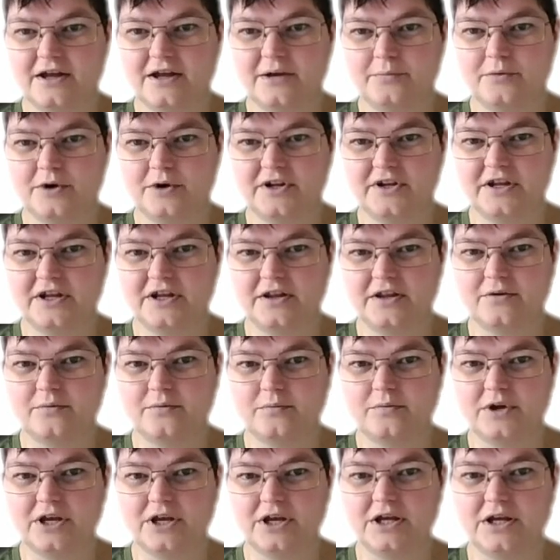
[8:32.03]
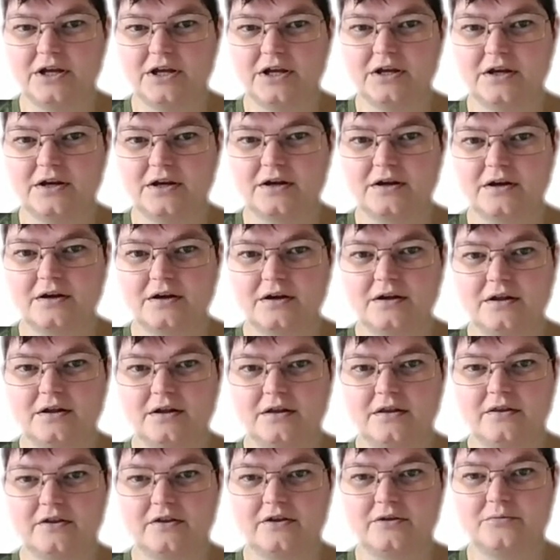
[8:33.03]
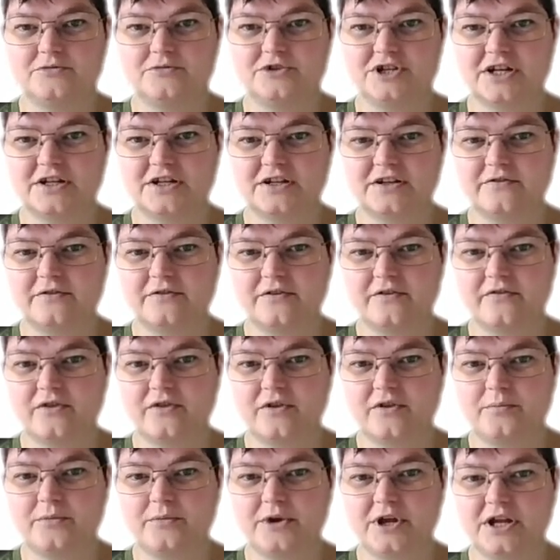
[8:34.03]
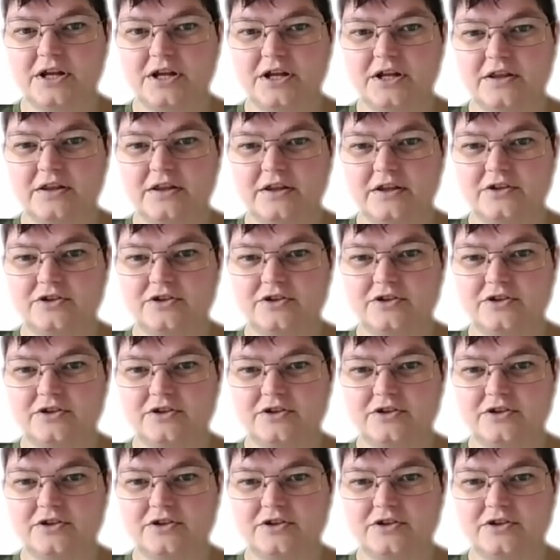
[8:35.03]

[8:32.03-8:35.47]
time, what day of the week, the objective of the meeting,